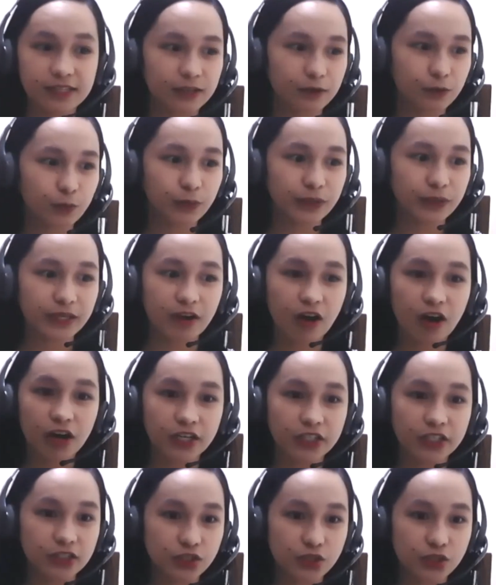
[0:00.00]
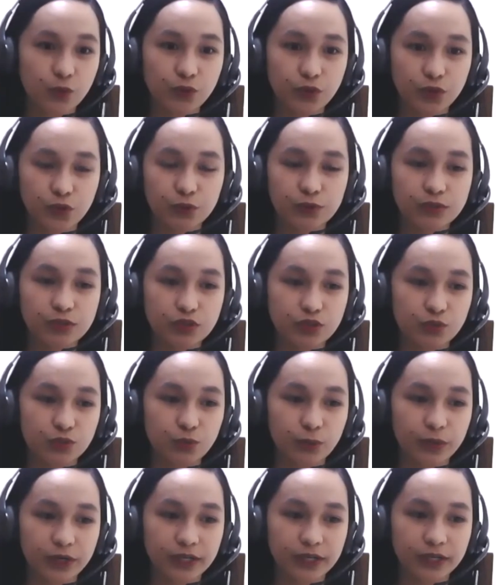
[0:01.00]
Like we are so used
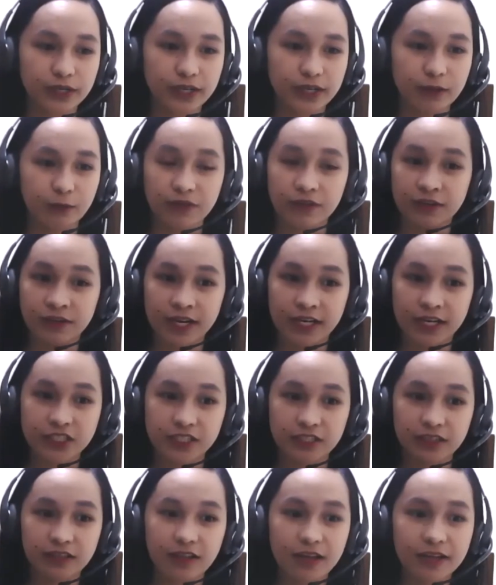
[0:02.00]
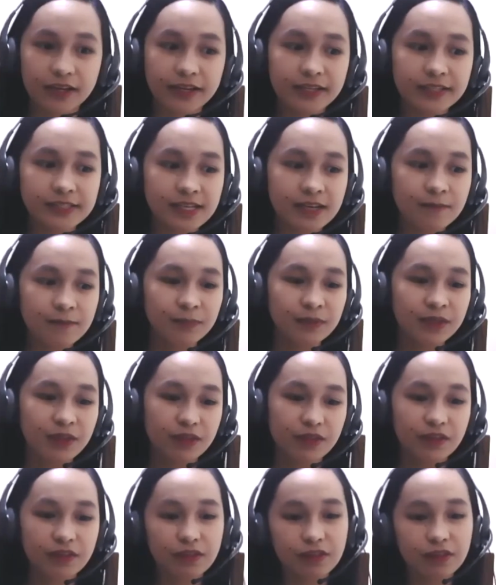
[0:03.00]
to working with international clients
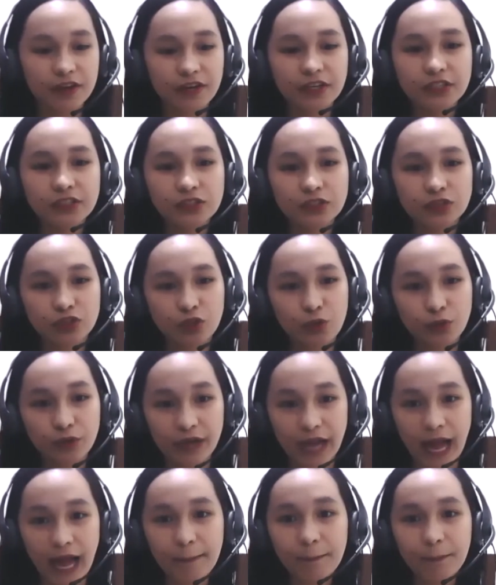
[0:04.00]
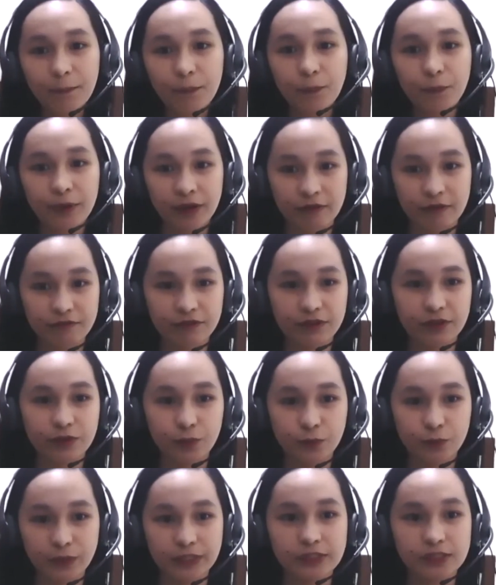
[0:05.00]
that there's no gap
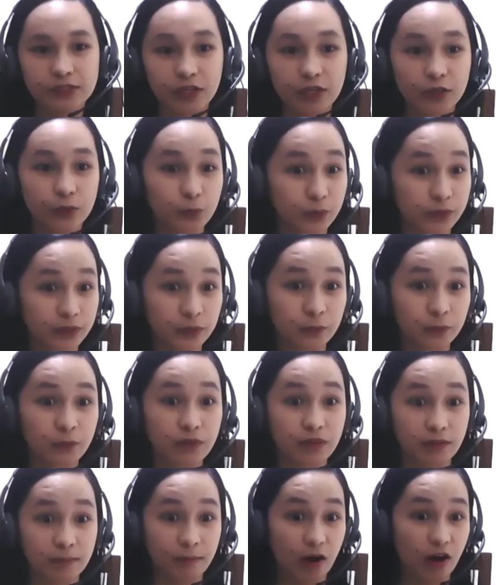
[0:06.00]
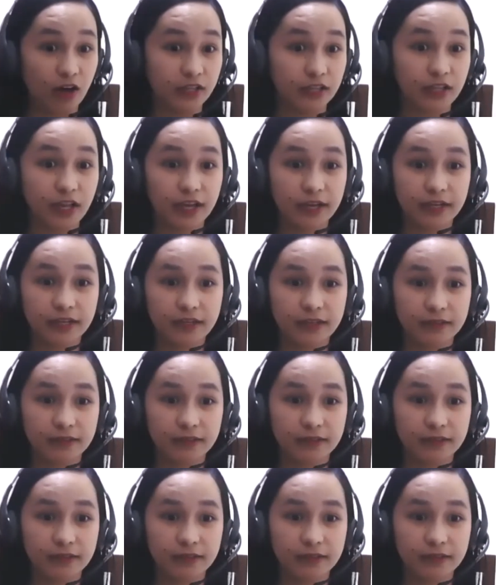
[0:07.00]
whenever we start working with them online.